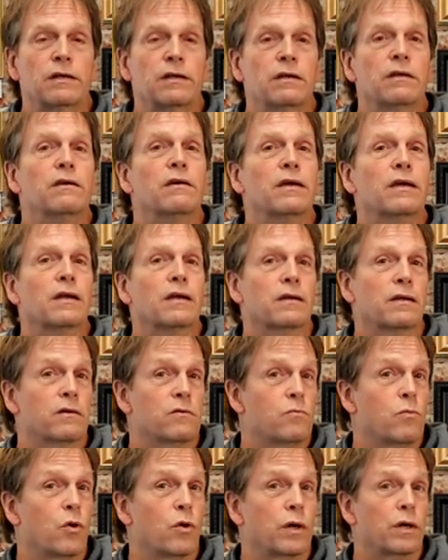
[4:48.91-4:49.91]
you, you, get a
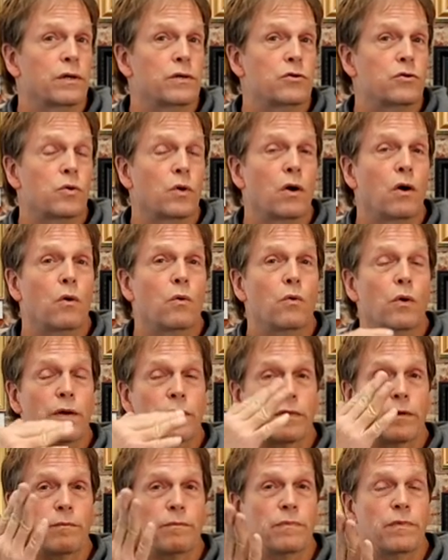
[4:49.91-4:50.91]
little more control
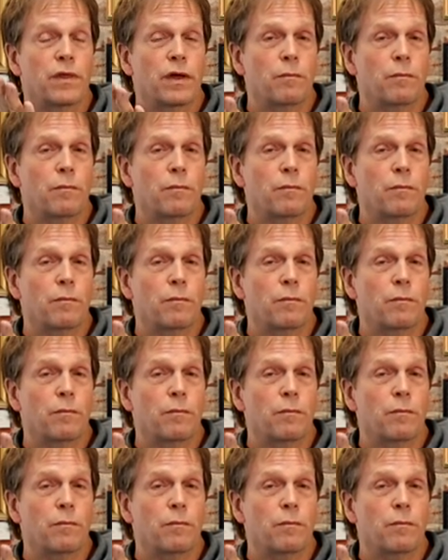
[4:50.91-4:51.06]
with them.